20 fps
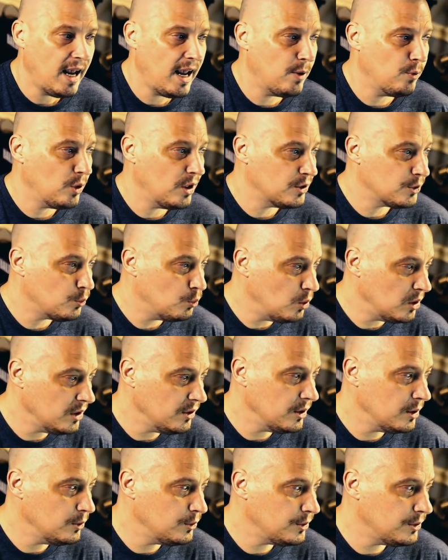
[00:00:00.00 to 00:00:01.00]
And it's one
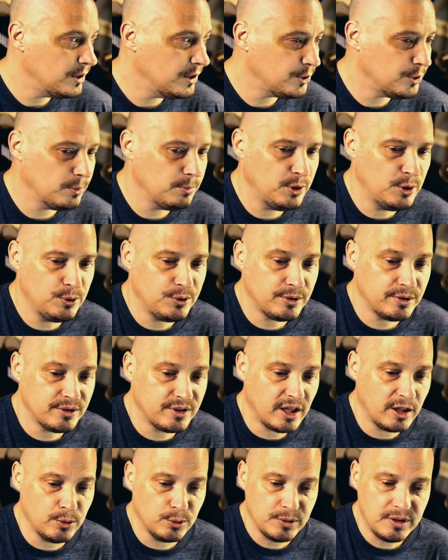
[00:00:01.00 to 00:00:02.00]
of those
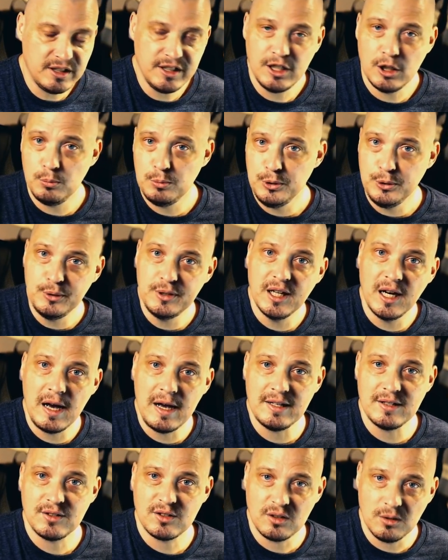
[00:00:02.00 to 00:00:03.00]
distributions I really hope you
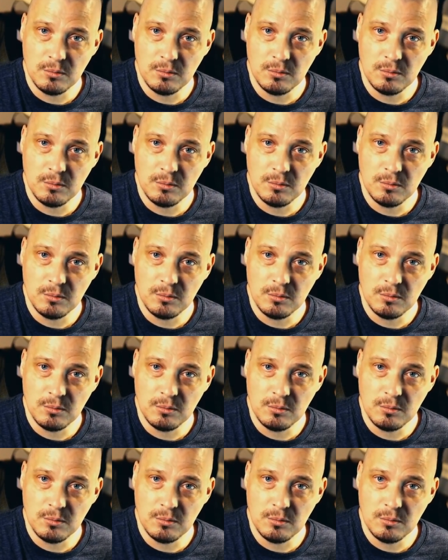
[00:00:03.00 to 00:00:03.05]
guys